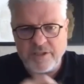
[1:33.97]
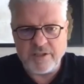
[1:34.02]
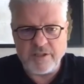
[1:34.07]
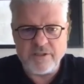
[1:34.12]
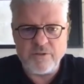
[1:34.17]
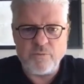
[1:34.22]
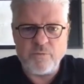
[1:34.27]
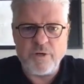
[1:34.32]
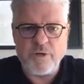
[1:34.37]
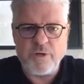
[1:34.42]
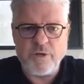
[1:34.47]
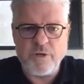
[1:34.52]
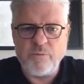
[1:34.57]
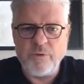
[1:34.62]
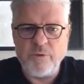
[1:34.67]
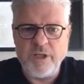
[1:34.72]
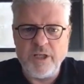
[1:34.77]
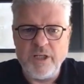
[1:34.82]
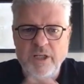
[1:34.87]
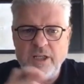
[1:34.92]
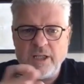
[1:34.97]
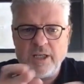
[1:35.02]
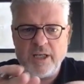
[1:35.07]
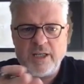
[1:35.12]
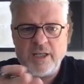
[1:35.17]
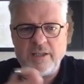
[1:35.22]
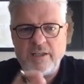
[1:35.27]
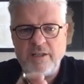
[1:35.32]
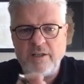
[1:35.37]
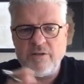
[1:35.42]
in the way we
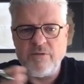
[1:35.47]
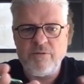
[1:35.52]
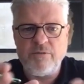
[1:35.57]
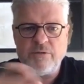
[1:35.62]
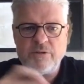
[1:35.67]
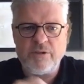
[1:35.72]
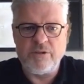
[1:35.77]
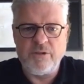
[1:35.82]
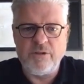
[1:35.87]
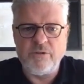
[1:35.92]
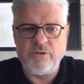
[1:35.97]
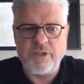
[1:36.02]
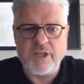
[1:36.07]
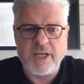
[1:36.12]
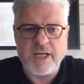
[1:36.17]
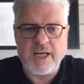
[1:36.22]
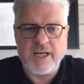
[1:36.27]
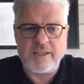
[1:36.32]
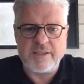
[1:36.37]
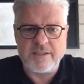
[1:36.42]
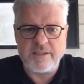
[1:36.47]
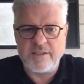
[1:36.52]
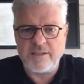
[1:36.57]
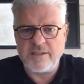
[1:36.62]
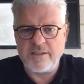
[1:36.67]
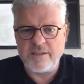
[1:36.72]
and you look at